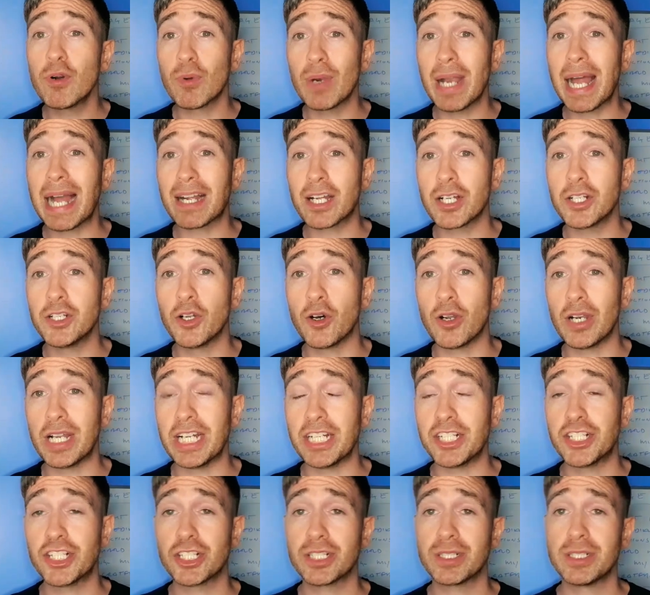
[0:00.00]
lack of
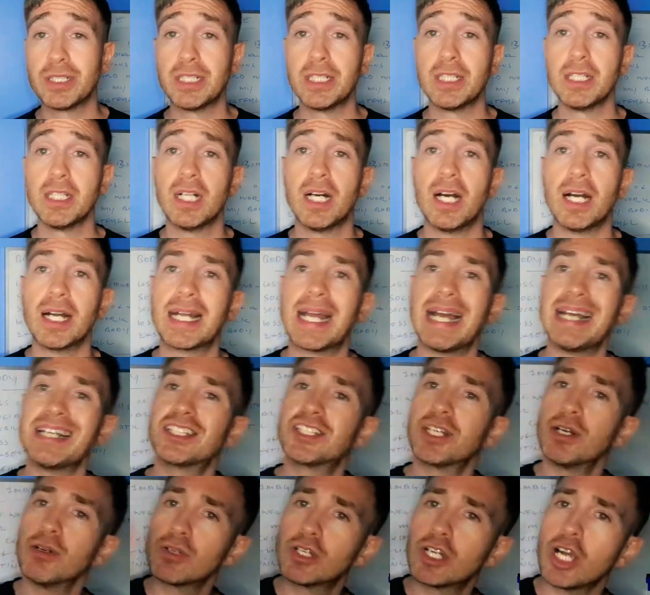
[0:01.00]
knowledge. Okay,
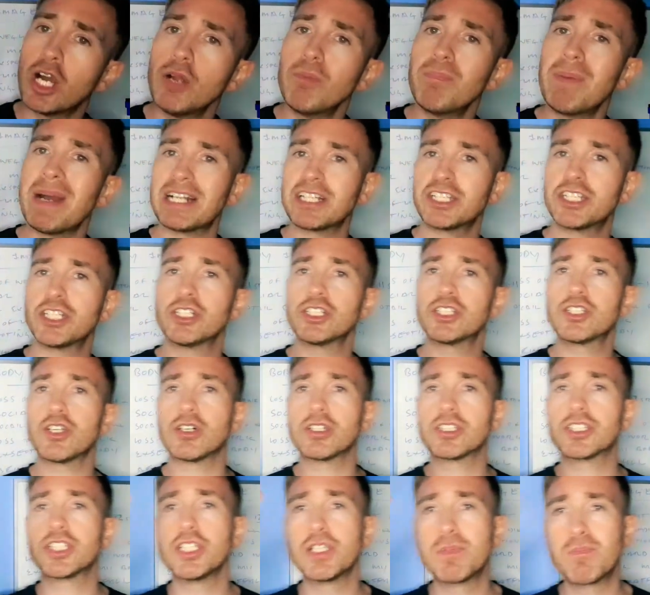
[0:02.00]
so go back to your
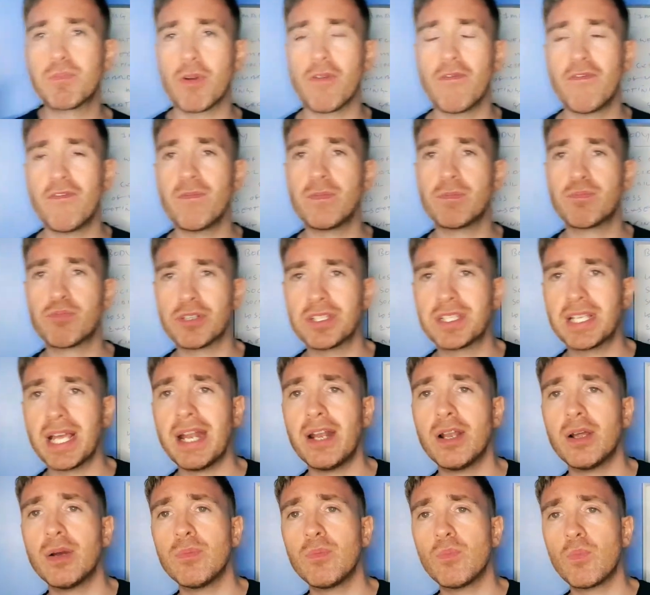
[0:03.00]
doctors, present
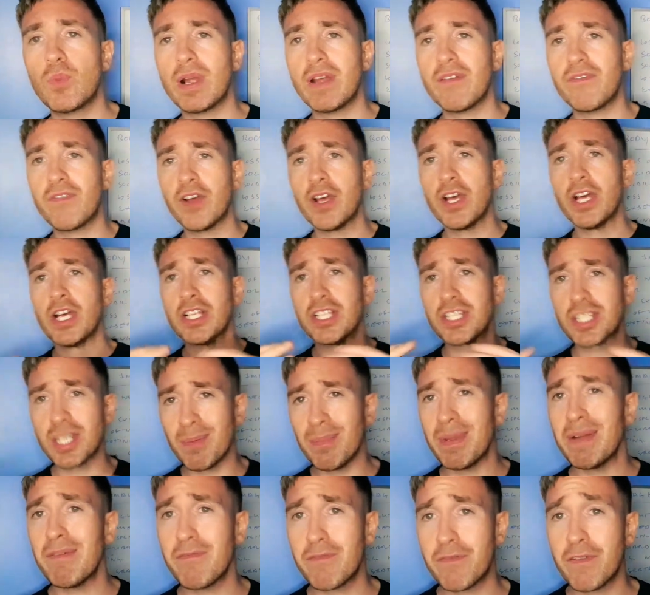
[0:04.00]
them with some
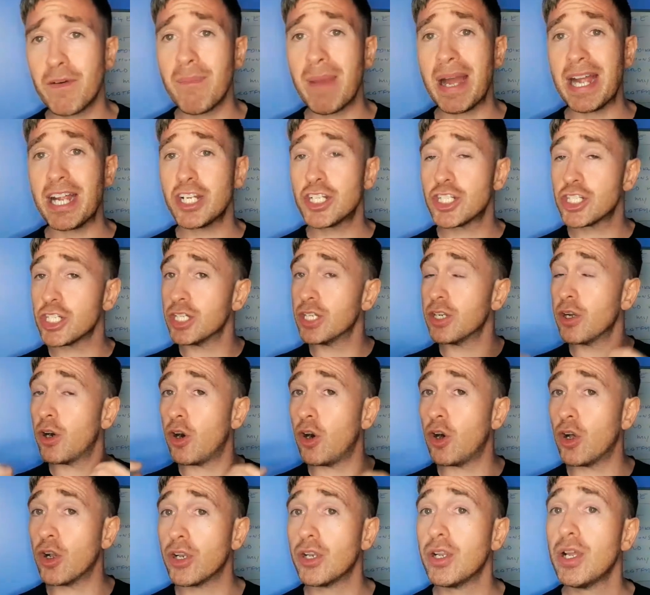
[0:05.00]
information
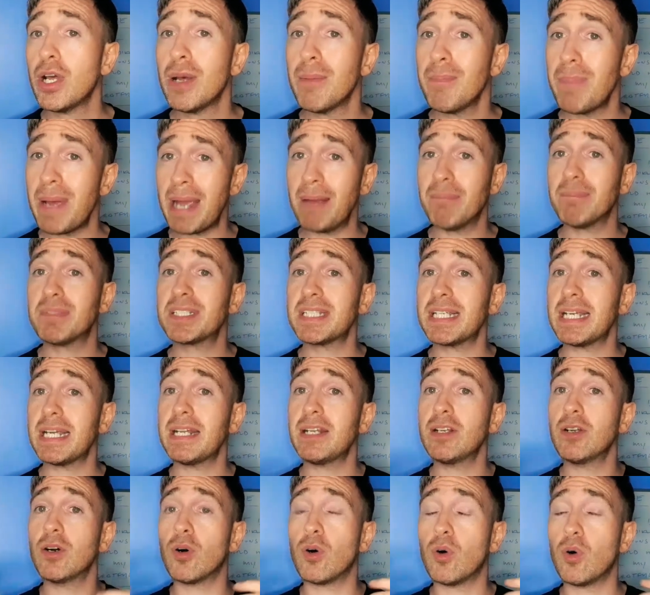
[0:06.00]
on
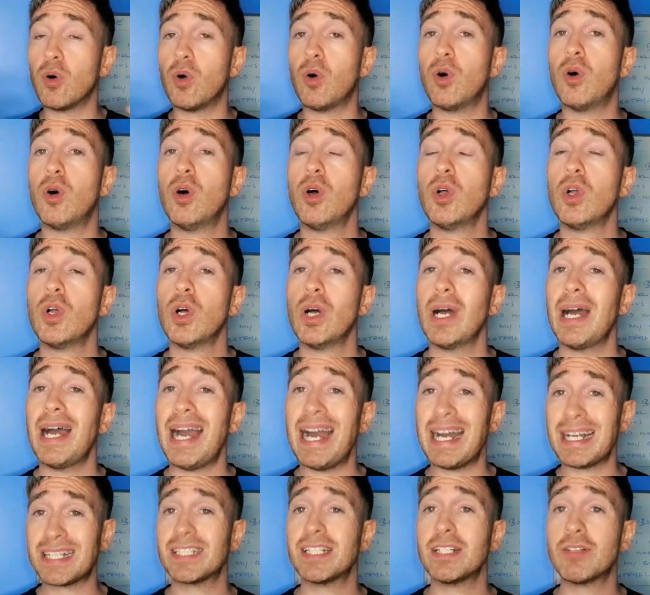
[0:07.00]
pepsin or
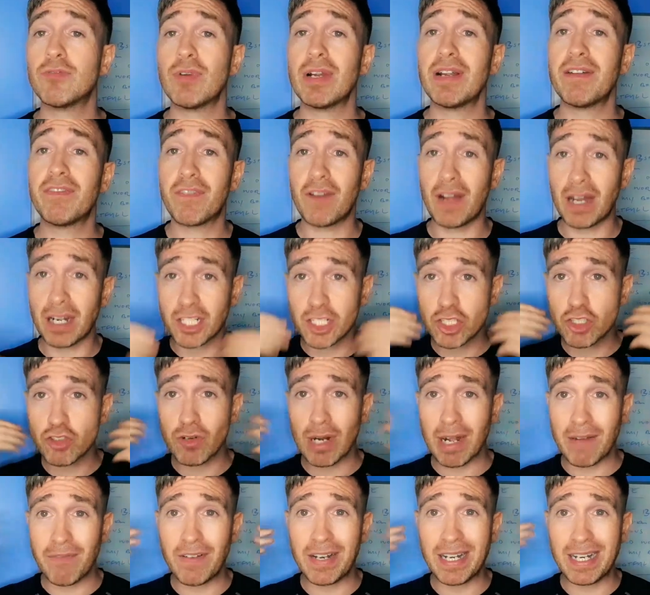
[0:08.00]
acid reflux
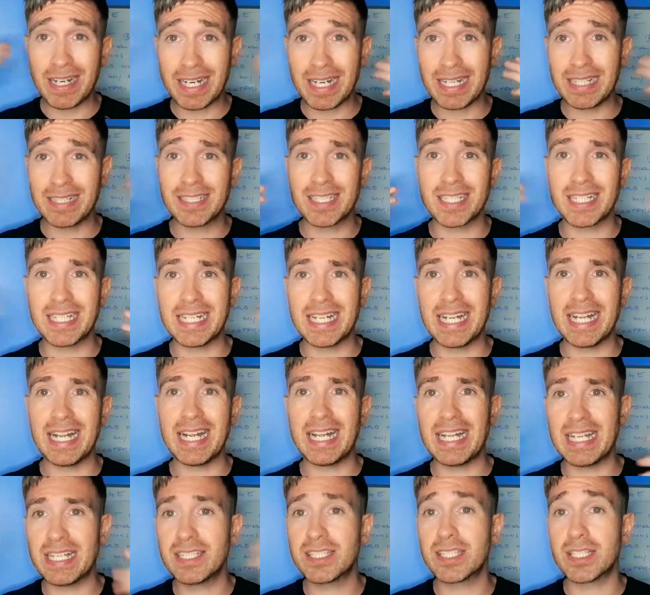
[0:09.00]
traveling into the
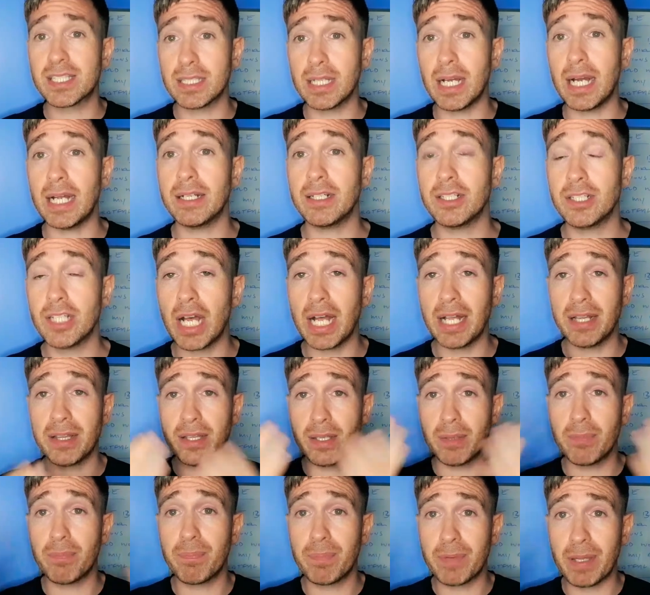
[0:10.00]
ears and
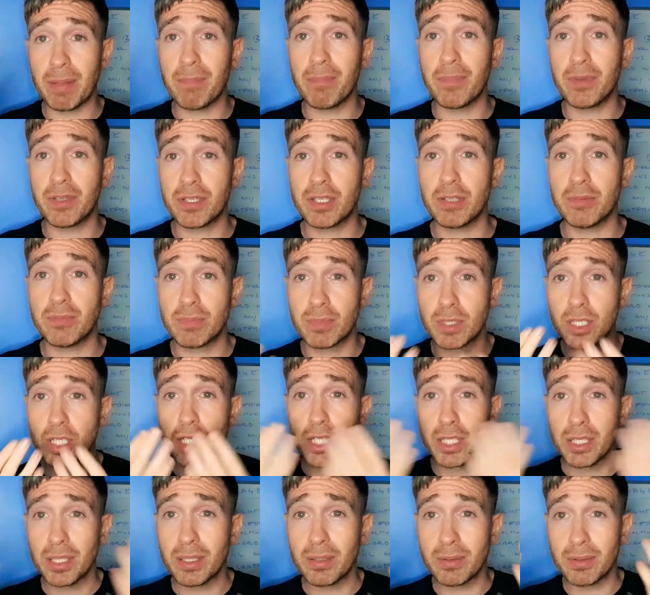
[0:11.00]

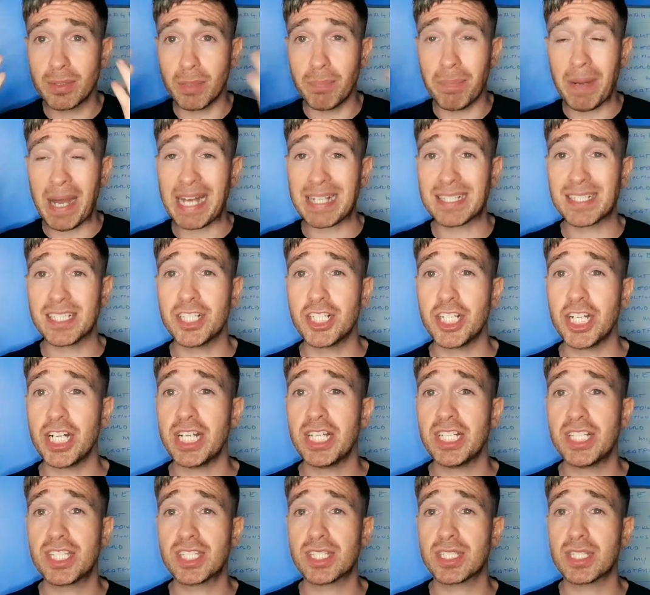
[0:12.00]
the
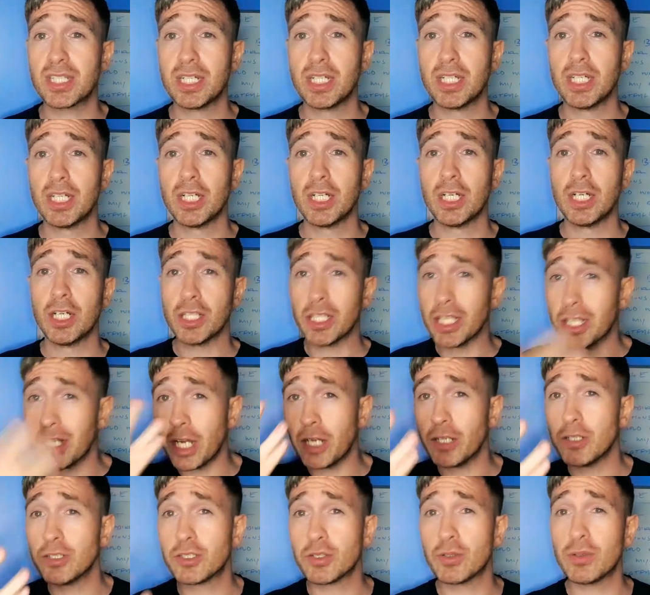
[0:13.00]
passages, the
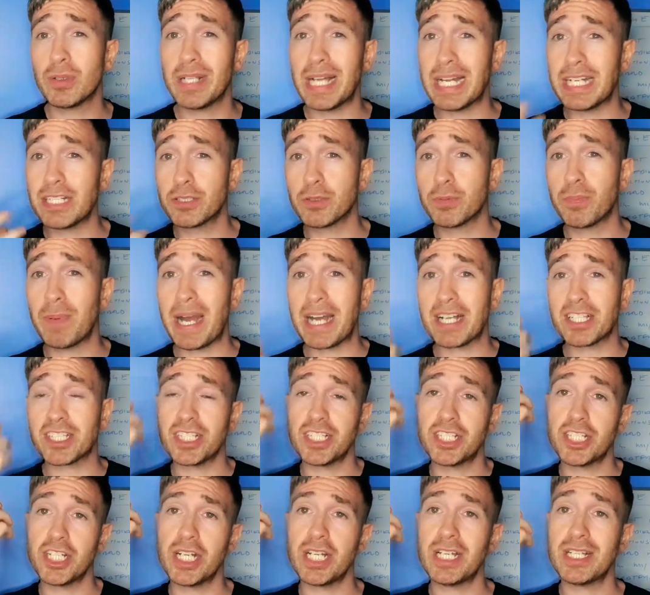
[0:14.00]
nasal
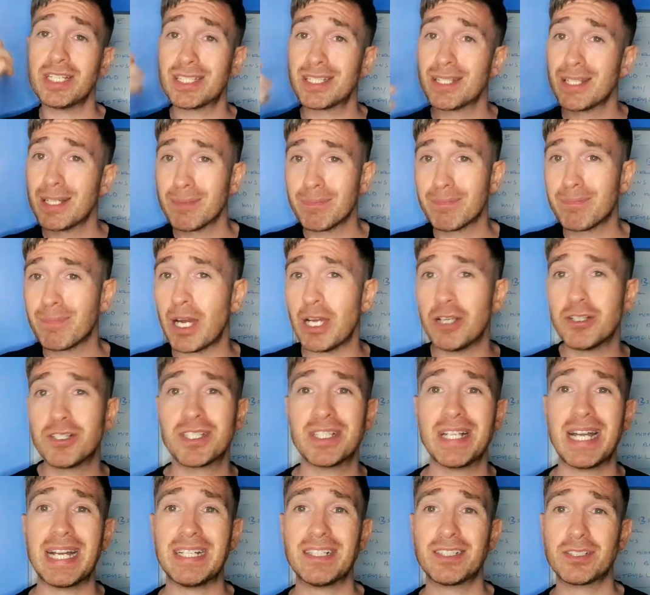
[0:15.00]
passages,
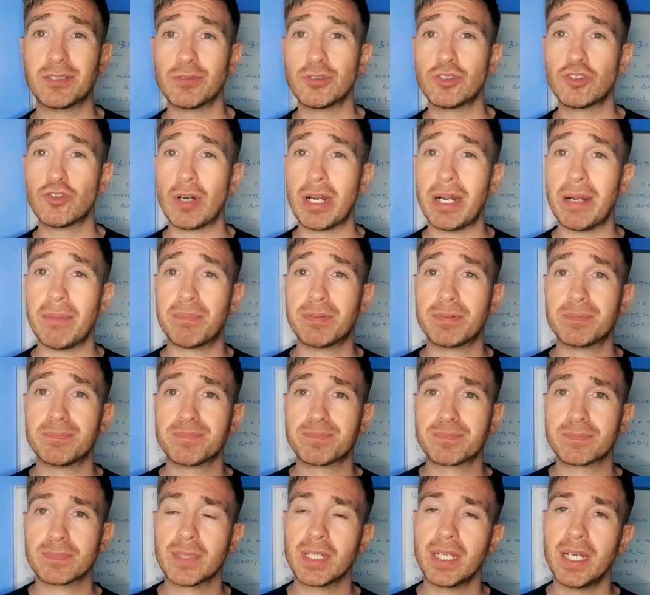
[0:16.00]
post-nasal drip,
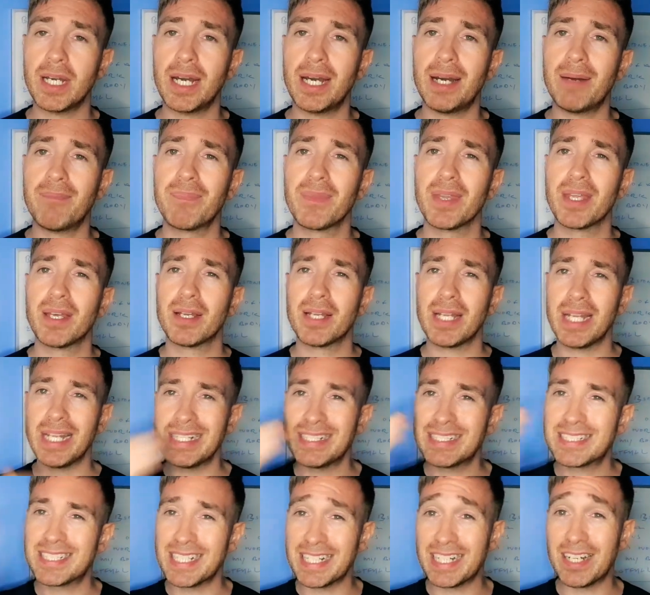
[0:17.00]
yeah,
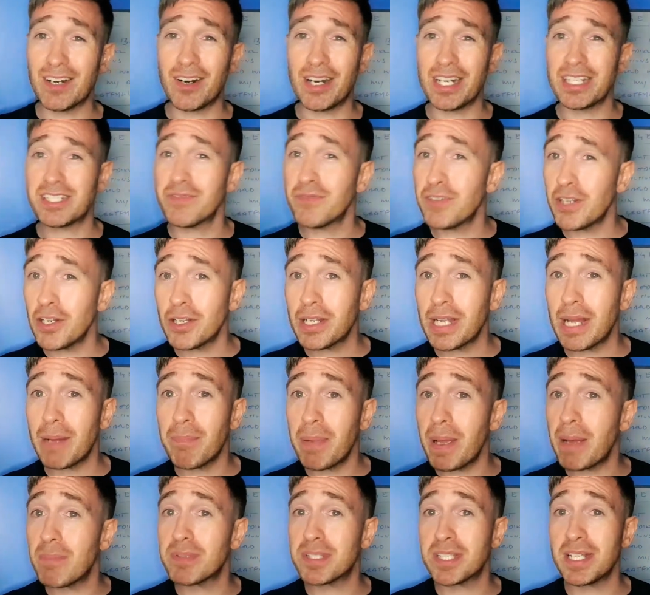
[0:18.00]
into the eyes. If you look at
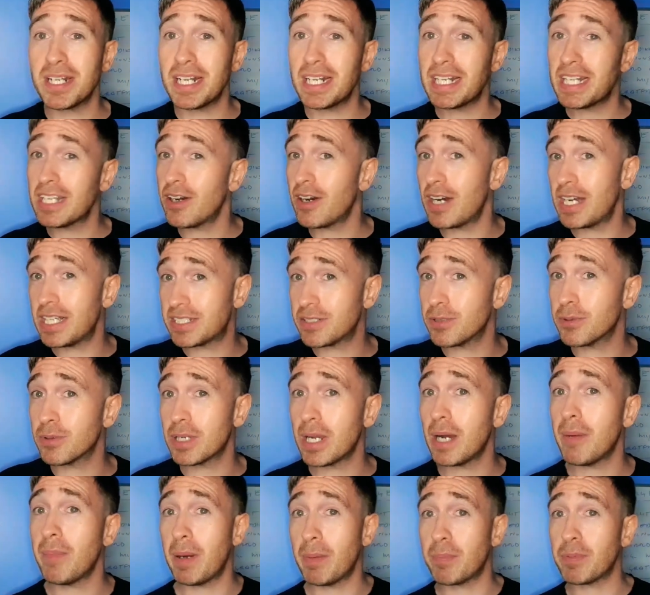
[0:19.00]
pepsin in the eyes, it will
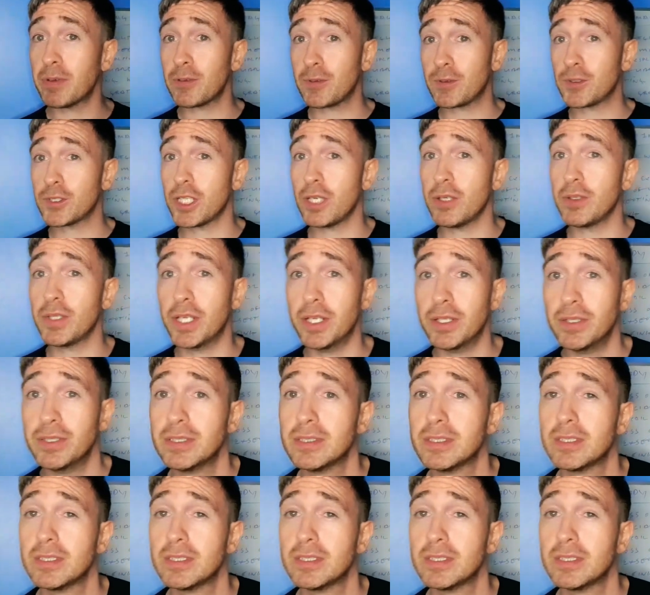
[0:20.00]
come up, it will show you.